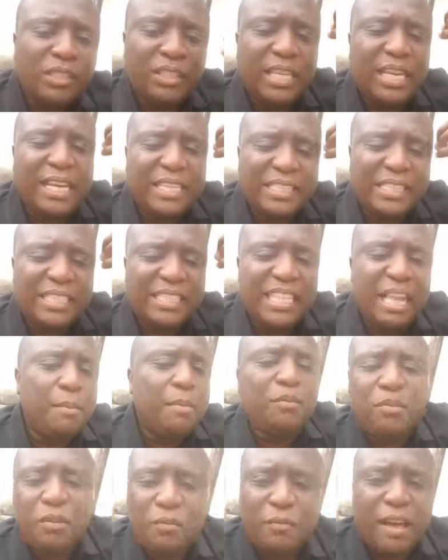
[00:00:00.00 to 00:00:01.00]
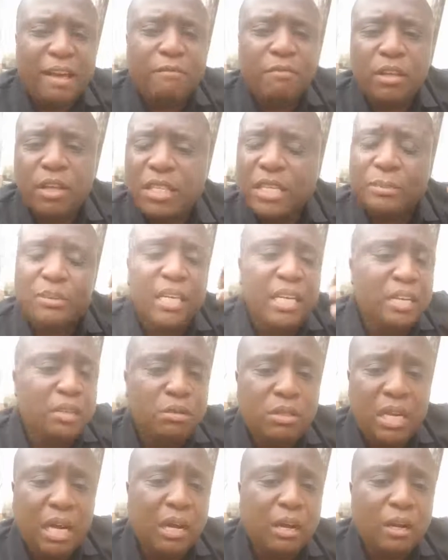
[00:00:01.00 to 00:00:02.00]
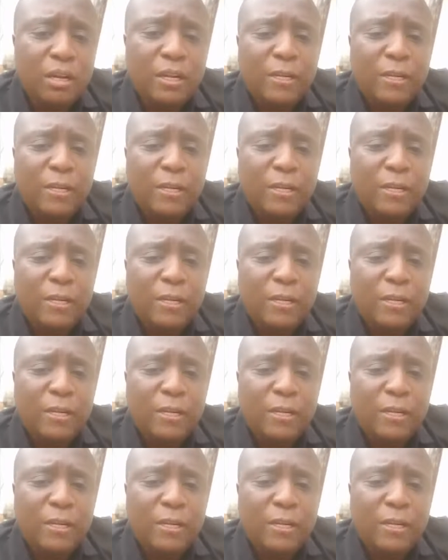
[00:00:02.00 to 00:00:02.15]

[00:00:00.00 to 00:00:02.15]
here in Harare just enjoying this fucking